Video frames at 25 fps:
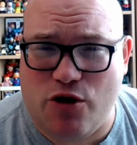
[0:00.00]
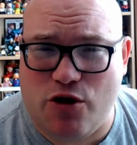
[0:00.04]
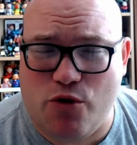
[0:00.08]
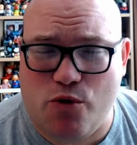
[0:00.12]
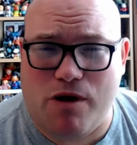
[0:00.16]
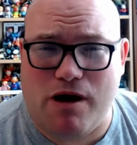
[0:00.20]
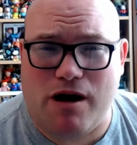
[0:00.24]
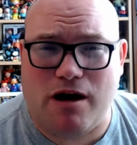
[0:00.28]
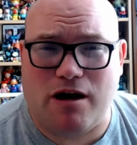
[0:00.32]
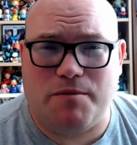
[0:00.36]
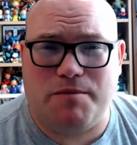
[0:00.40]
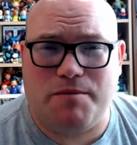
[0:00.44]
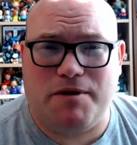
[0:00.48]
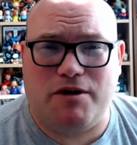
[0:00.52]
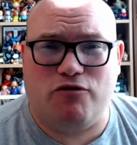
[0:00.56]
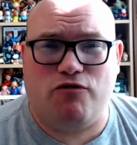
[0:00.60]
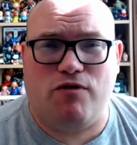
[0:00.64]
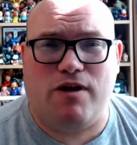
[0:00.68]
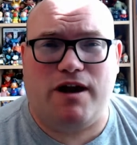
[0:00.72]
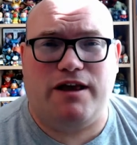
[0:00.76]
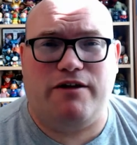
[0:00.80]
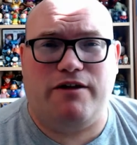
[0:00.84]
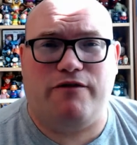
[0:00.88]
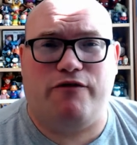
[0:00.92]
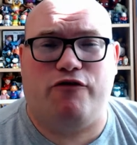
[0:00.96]
where I'm going to be
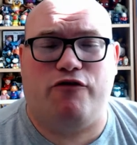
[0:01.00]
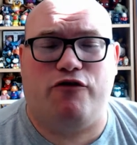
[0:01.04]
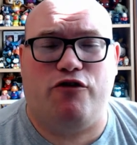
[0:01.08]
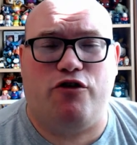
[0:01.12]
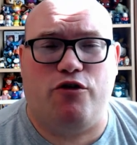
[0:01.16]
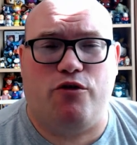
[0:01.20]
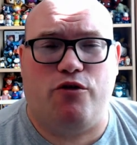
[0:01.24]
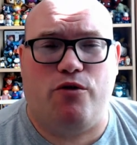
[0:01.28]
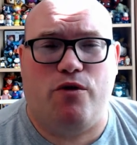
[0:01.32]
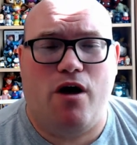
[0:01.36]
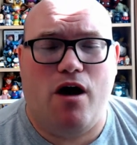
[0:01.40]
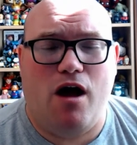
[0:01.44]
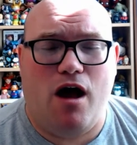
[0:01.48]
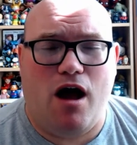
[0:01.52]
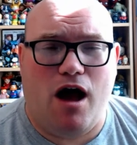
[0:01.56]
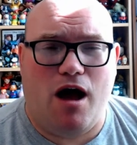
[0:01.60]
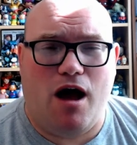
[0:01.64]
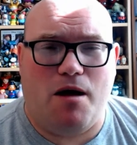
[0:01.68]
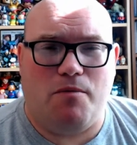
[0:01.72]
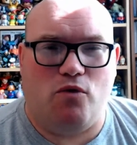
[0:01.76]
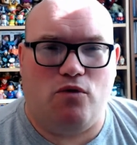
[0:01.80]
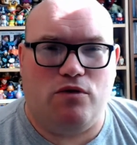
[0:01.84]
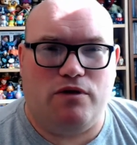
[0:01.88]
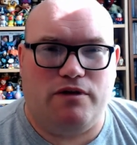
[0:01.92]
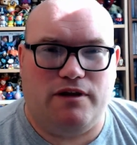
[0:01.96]
running through
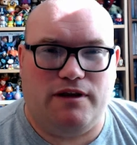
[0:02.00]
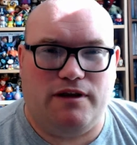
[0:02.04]
all of the